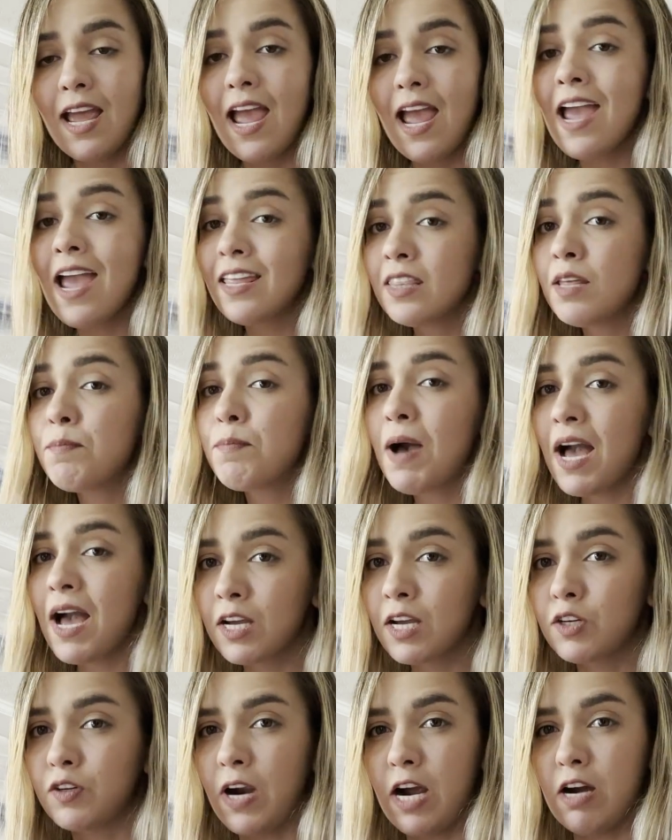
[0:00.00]
In the
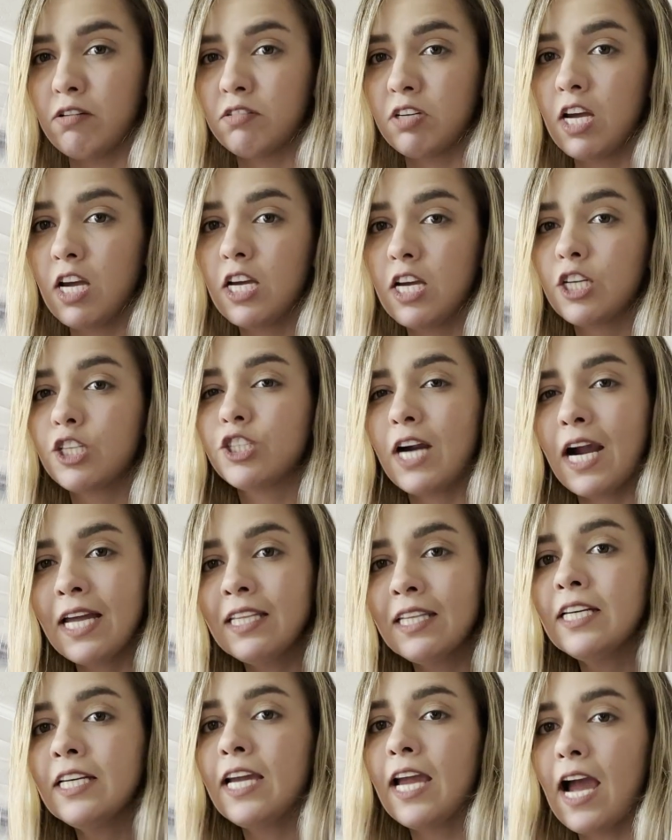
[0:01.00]
background,
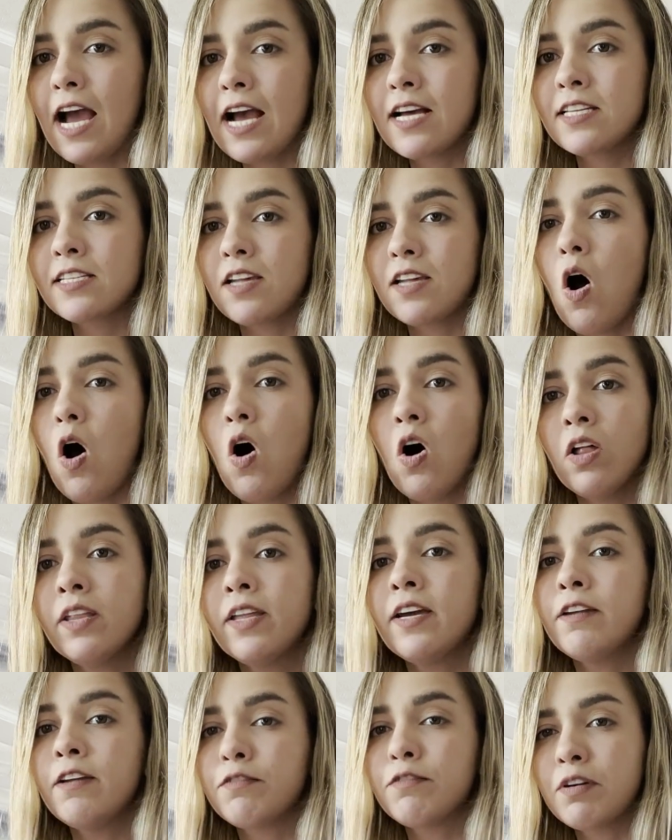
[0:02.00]
Gradly has all the
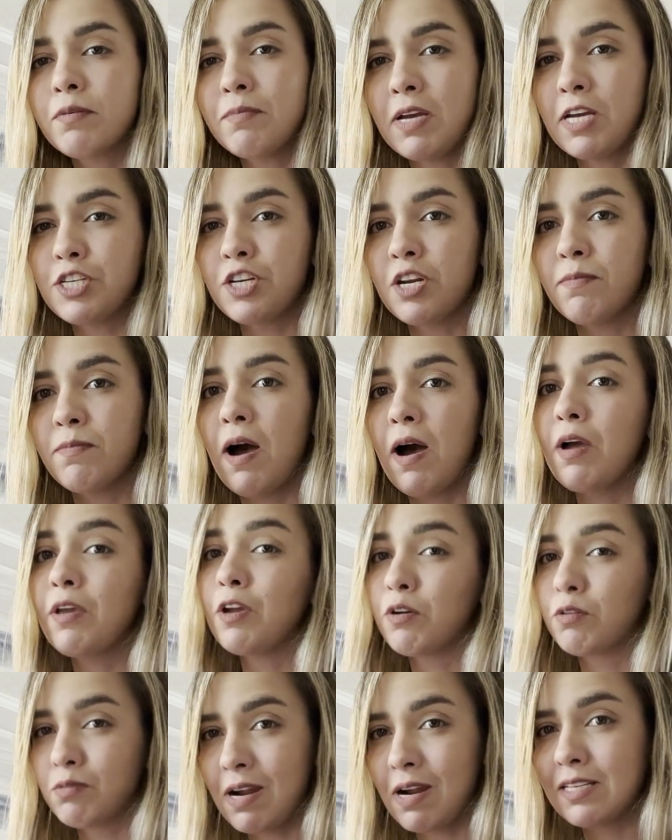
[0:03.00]
information about
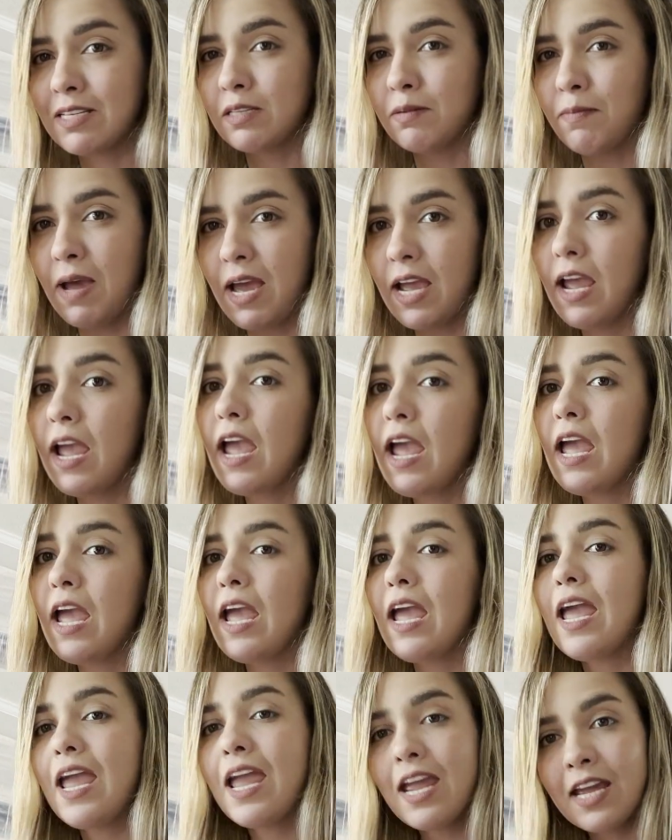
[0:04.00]
your resume
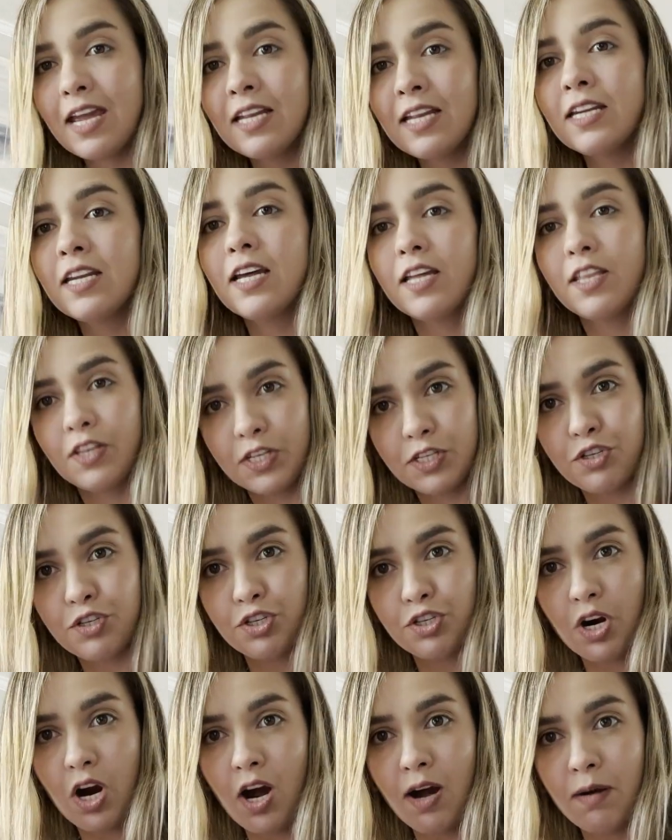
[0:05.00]
and this
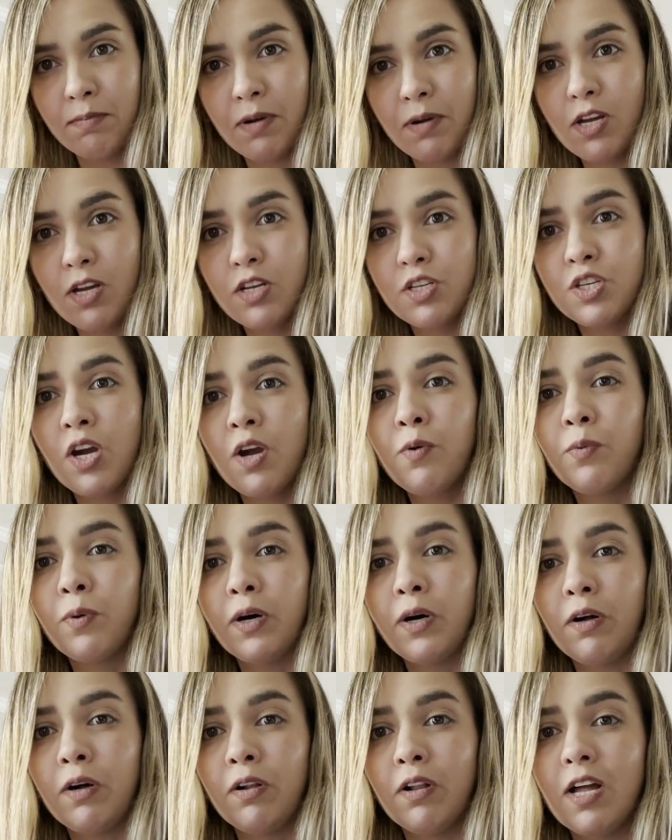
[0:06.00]
job. So it
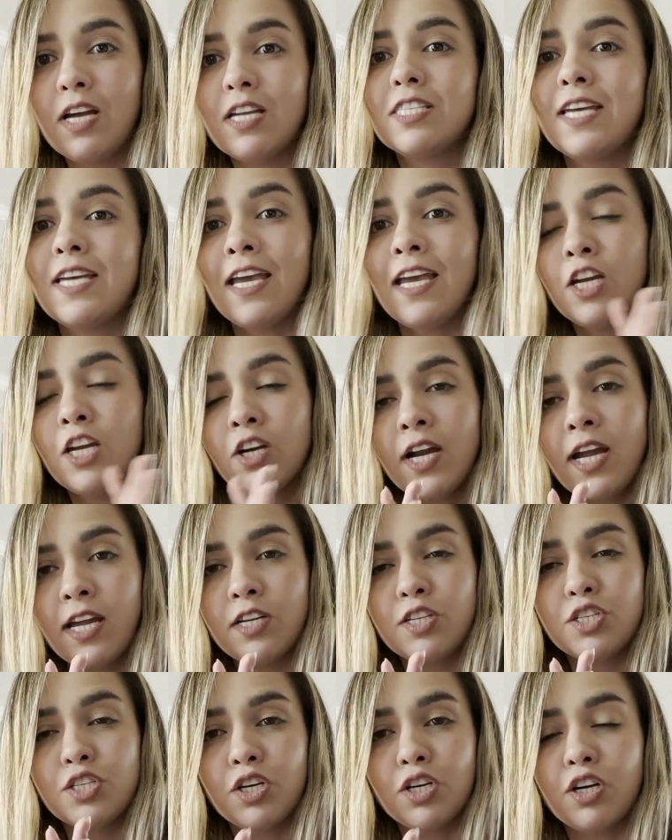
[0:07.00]
will take your
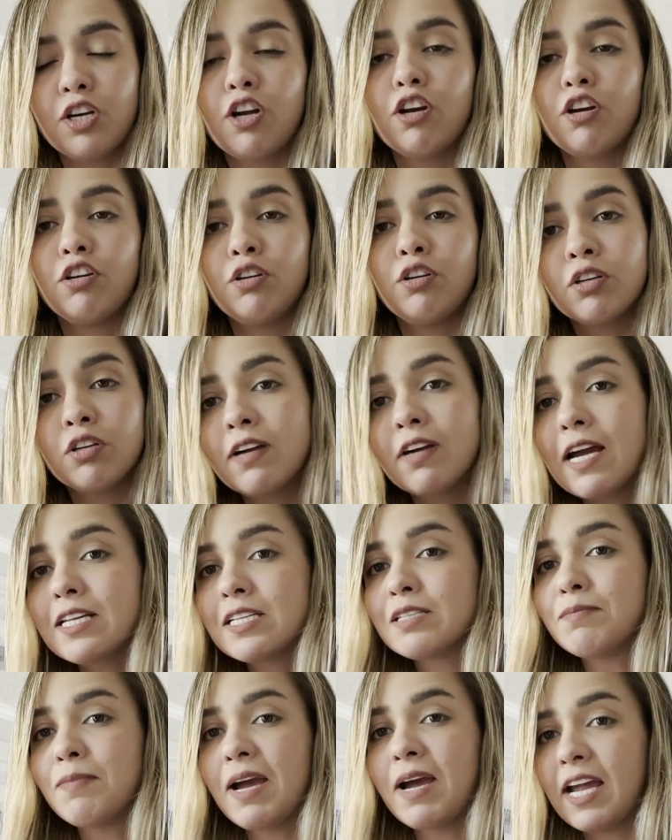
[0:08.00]
answer, your
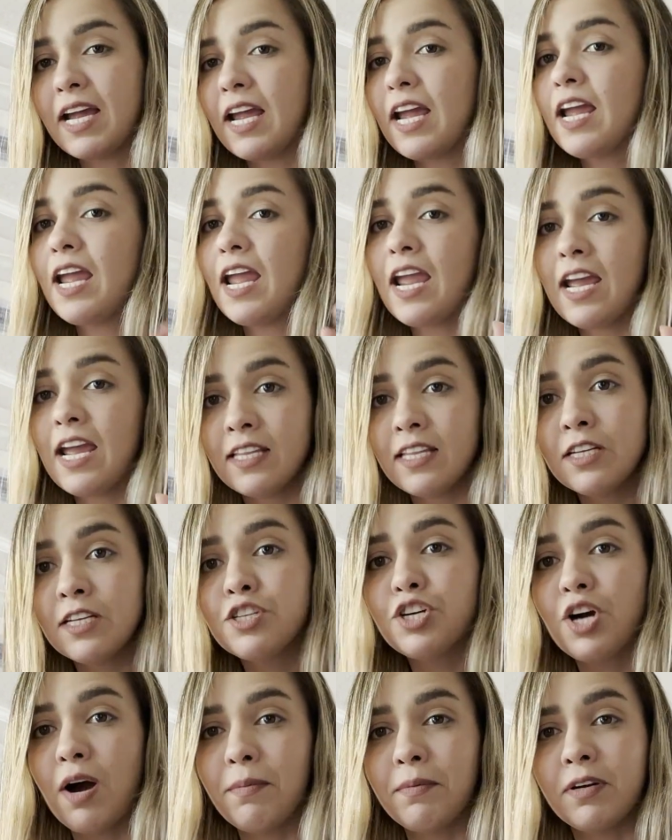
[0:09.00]
resume, and the
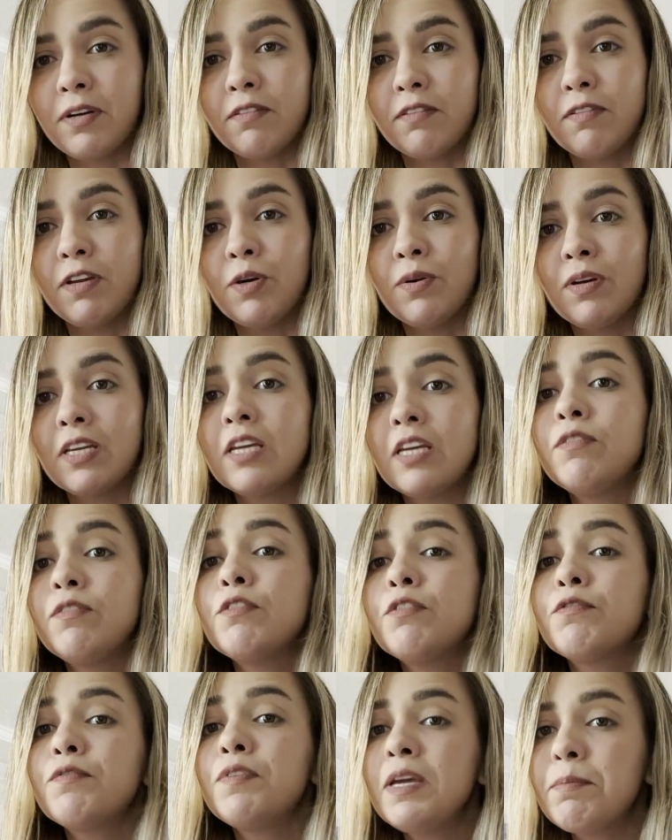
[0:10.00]
job interview and give you
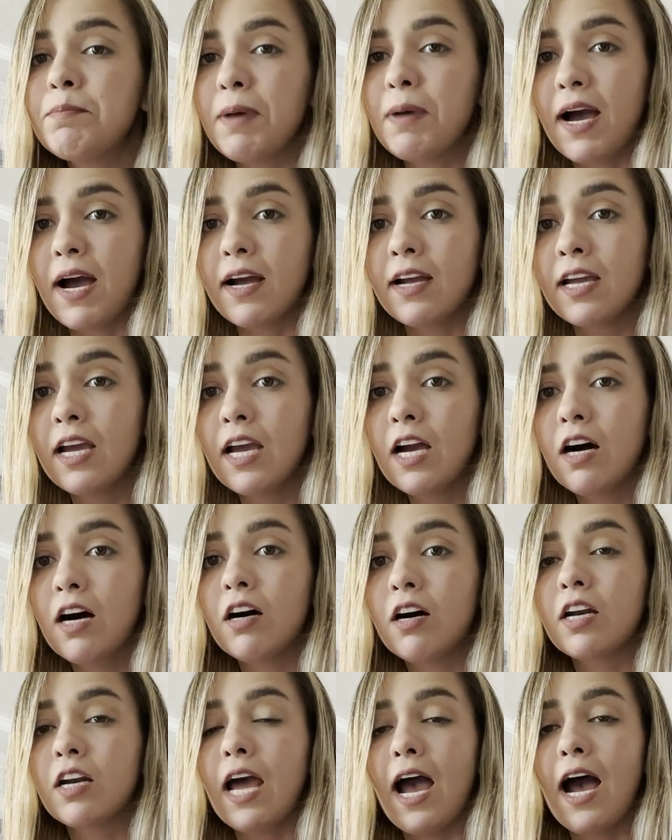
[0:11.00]
feedback
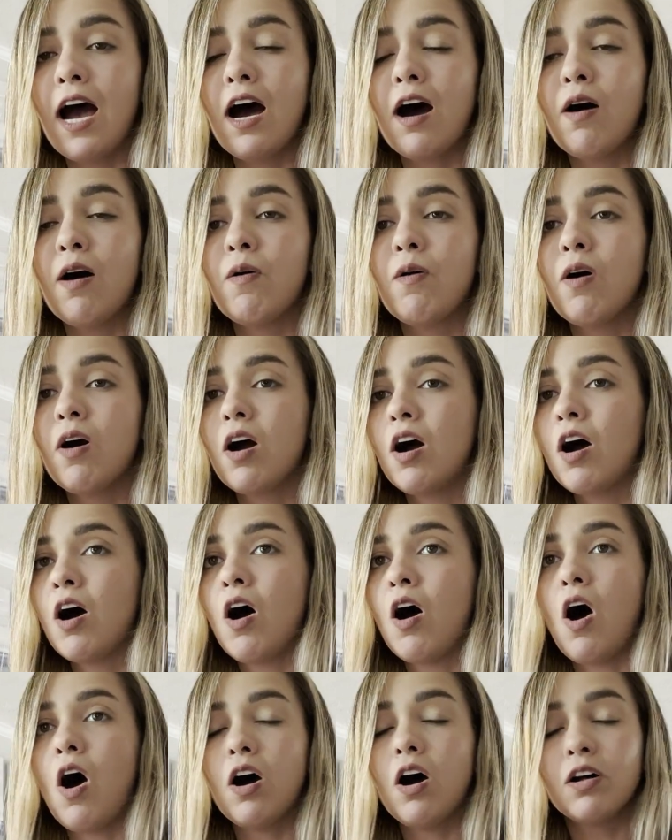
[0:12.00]
on how
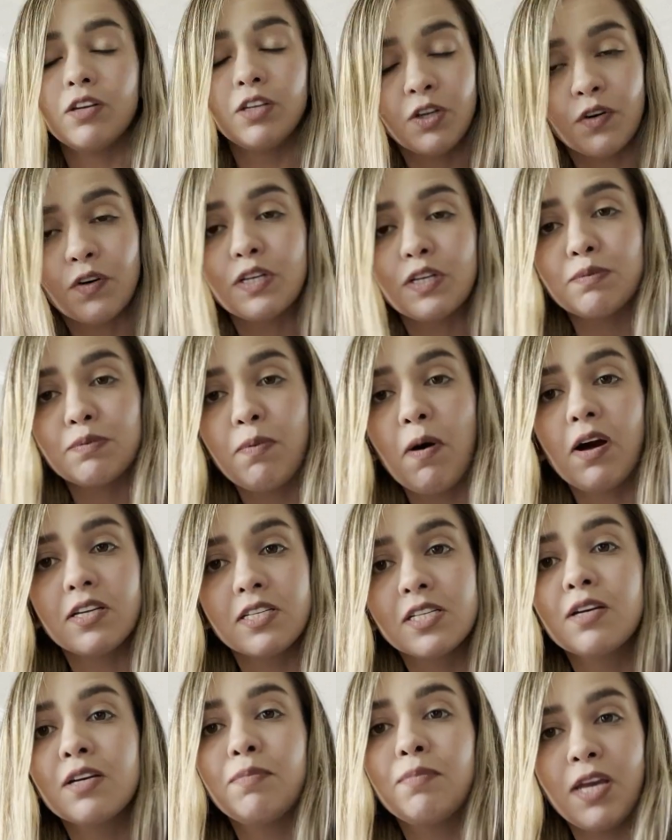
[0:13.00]
your response
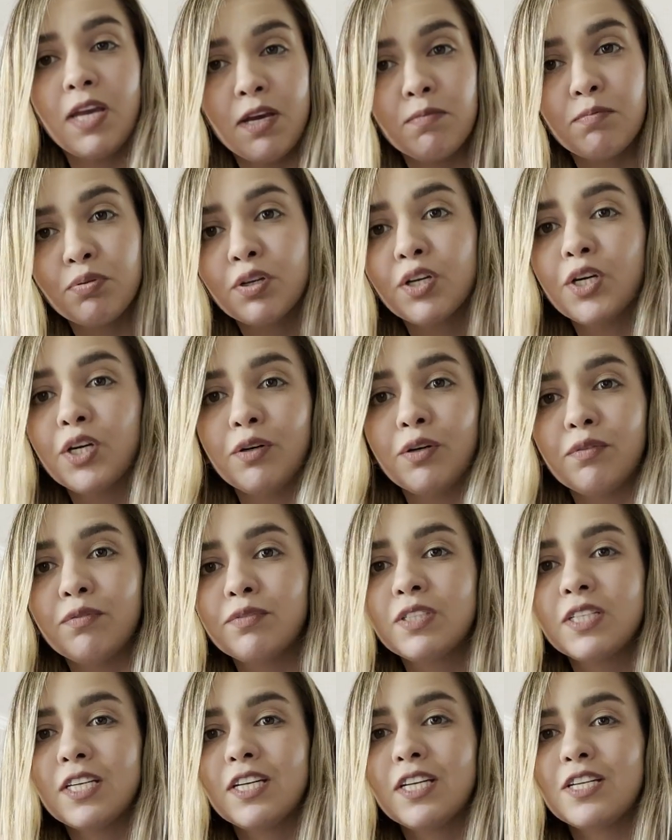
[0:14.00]
could be improved
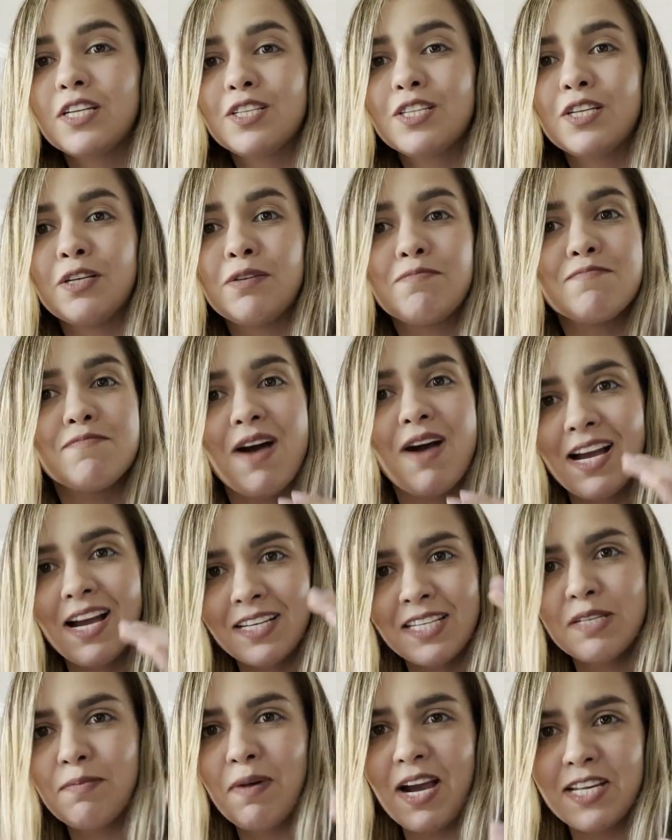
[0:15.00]
to
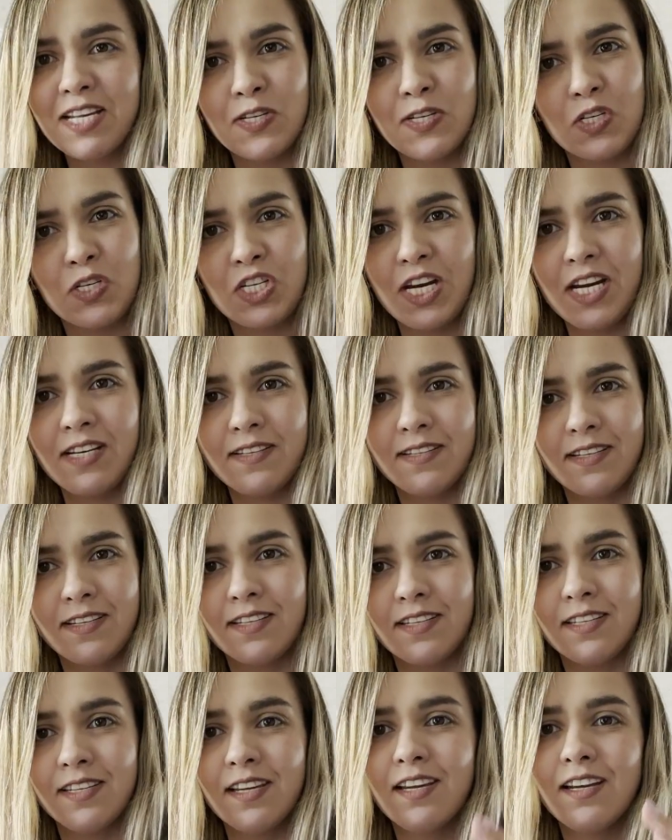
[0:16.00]
maximize your
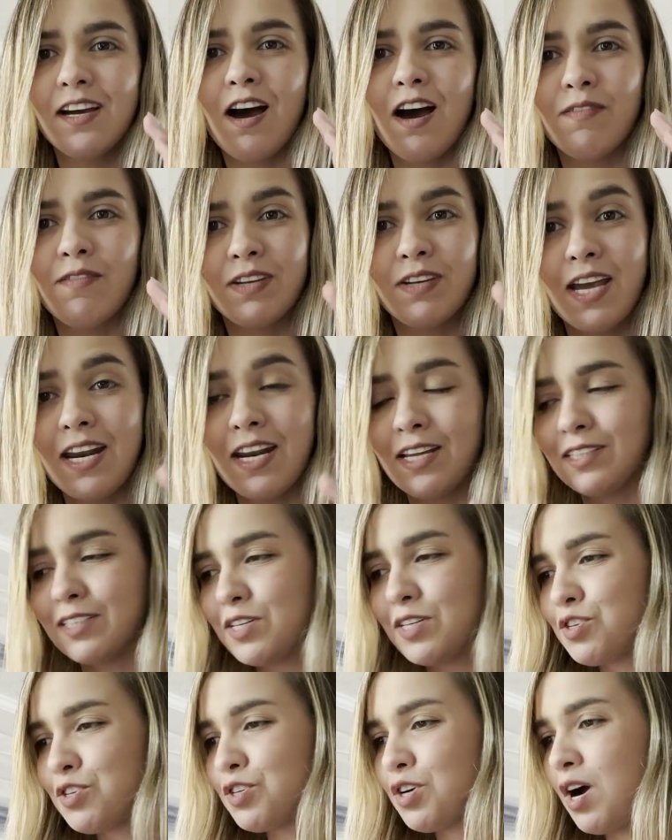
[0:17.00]
chances of getting
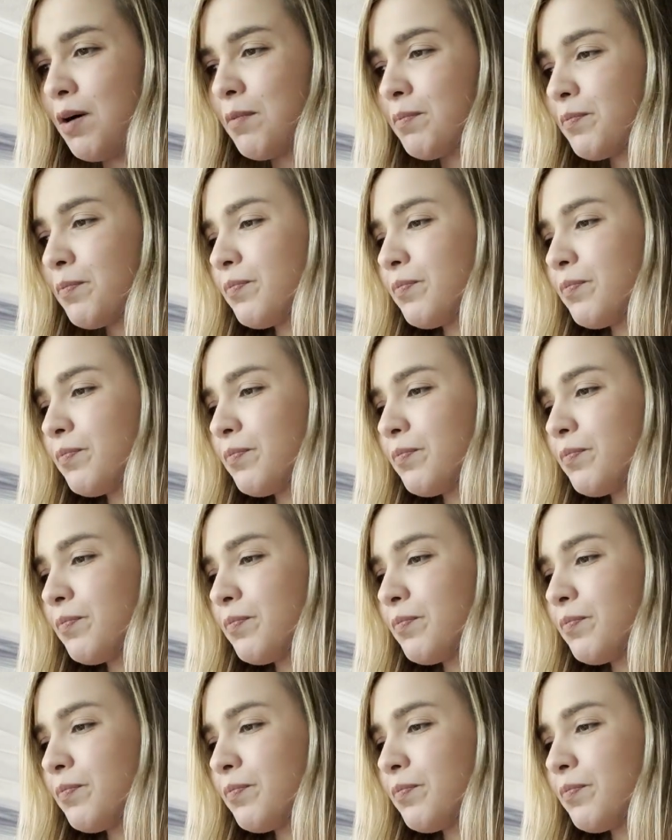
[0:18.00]
this job.